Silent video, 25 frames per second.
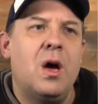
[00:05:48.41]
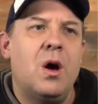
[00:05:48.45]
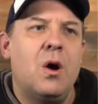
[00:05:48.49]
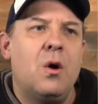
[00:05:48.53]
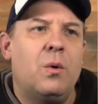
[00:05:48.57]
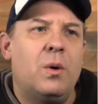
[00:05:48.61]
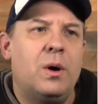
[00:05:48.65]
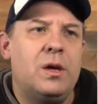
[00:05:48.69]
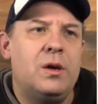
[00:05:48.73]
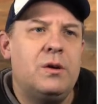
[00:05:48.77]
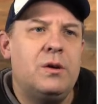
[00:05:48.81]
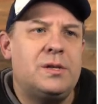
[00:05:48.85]

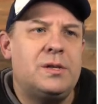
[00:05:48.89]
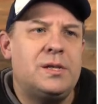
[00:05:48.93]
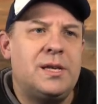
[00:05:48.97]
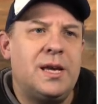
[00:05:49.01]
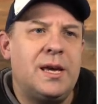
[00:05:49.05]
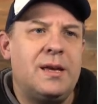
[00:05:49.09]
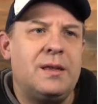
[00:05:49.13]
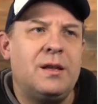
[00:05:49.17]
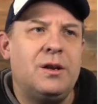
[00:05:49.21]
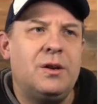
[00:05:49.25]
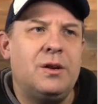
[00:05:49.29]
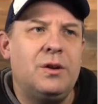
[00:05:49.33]
What you
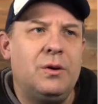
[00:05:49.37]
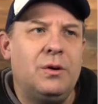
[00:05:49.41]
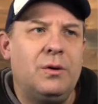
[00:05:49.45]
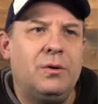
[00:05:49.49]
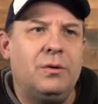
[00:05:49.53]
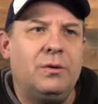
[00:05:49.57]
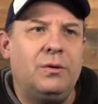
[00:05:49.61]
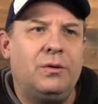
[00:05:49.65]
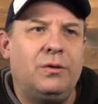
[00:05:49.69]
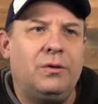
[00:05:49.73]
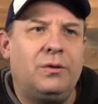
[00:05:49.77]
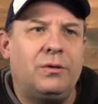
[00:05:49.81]
see in the
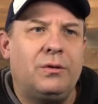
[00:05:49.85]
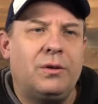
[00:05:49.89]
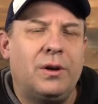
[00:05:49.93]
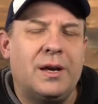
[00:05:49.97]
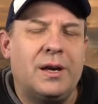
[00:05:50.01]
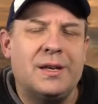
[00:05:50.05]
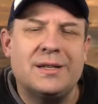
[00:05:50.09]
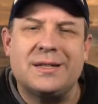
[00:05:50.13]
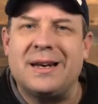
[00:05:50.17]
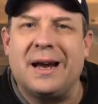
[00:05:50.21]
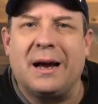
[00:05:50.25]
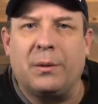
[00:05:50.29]
news
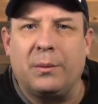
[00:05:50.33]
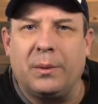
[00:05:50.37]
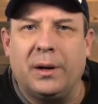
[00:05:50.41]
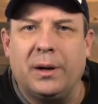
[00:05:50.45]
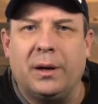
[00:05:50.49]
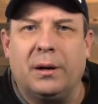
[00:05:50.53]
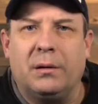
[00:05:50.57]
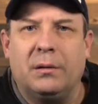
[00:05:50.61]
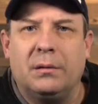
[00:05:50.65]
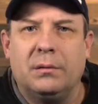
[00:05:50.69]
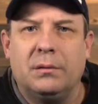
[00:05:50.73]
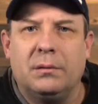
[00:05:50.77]
is not
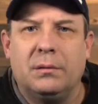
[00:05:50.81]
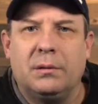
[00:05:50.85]
real.